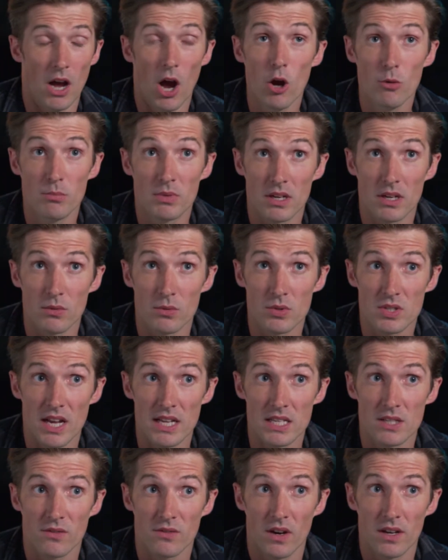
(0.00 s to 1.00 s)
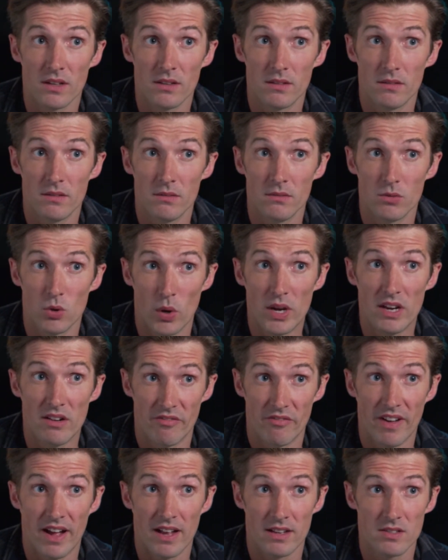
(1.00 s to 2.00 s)
I hope that it will satisfy Queen
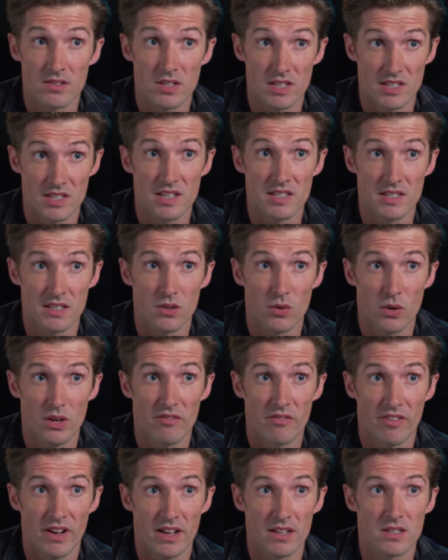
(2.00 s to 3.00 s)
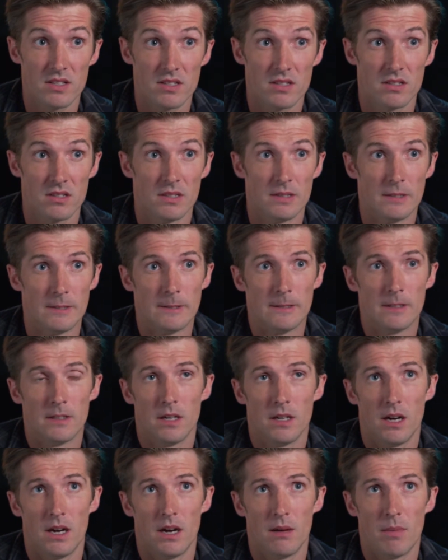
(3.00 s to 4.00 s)
fans, existing Queen fans.
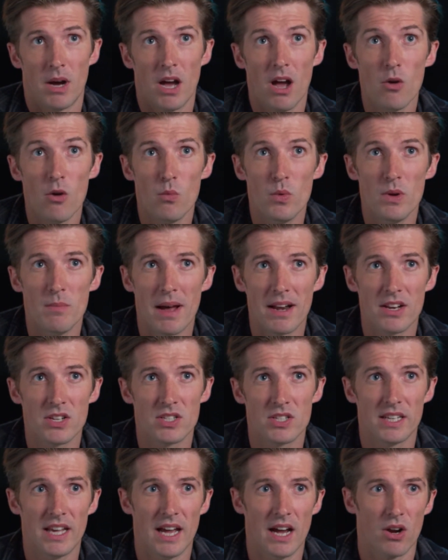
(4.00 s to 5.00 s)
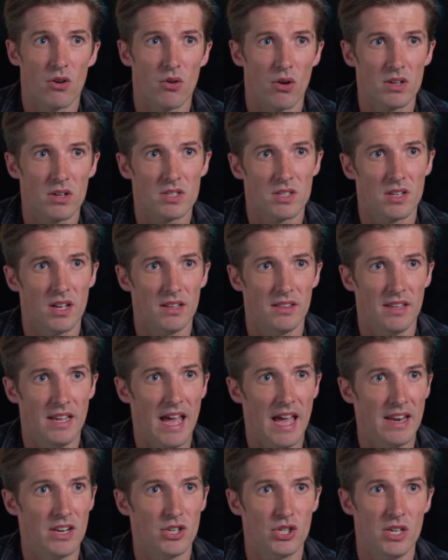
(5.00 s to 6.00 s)
Um, I hope we managed to get across, like, the
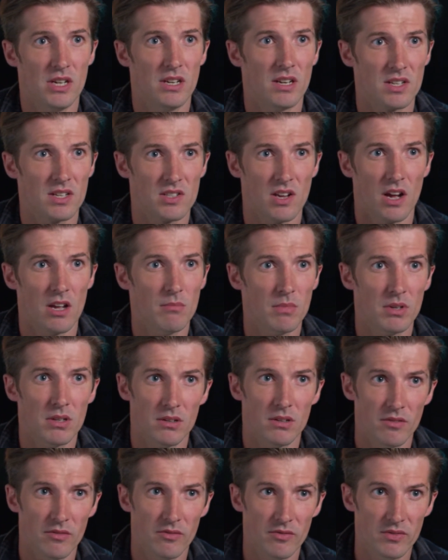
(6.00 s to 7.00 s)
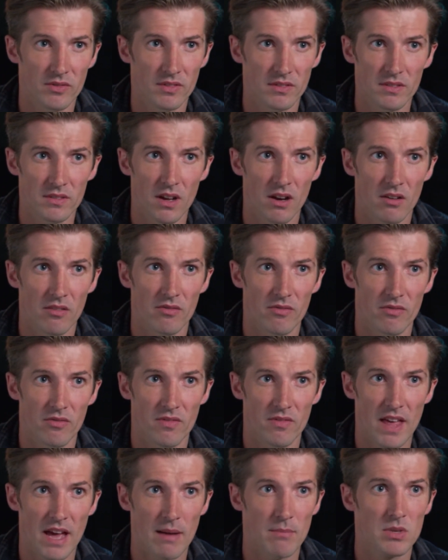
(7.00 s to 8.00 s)
energy and excitement of, of
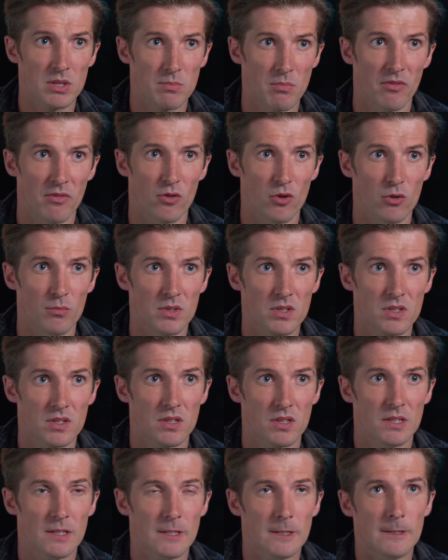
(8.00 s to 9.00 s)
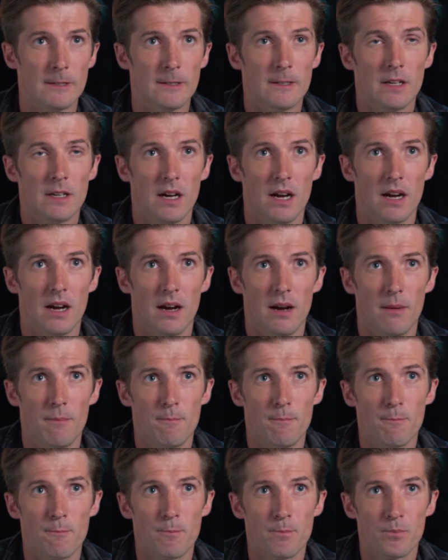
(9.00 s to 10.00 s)
them as performers.
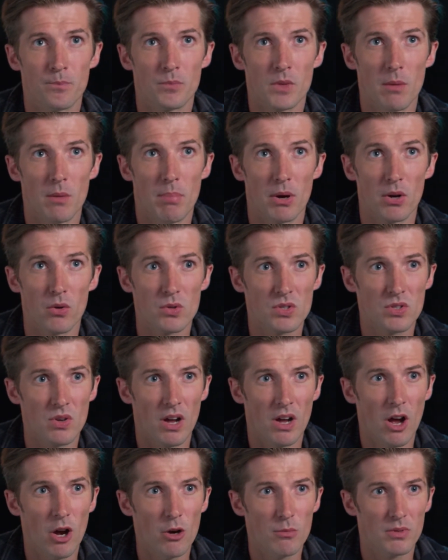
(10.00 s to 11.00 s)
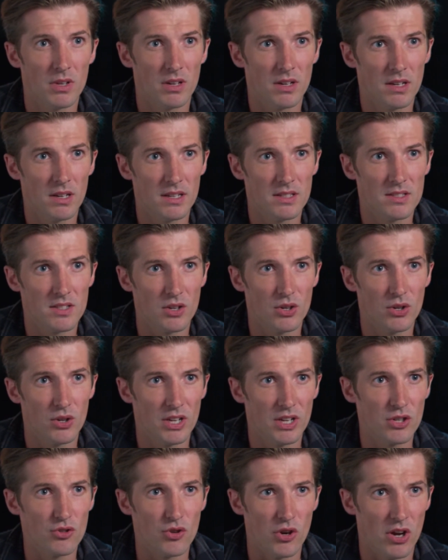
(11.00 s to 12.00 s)
Um, But also I hope that it's a
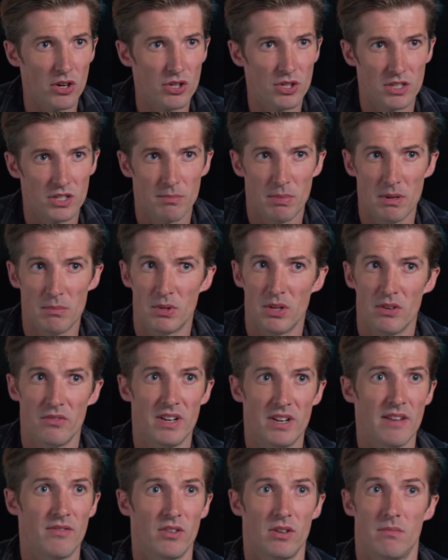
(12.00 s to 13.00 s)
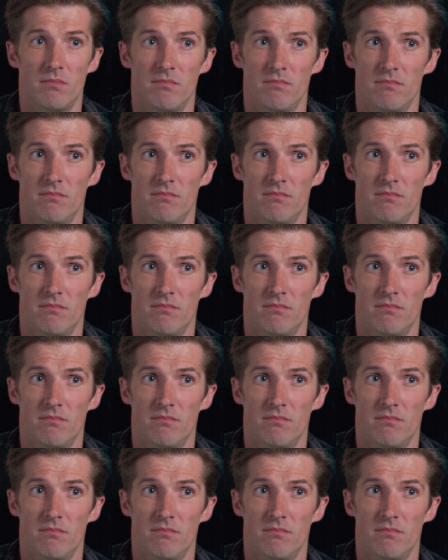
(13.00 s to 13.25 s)
good introduction to people that have never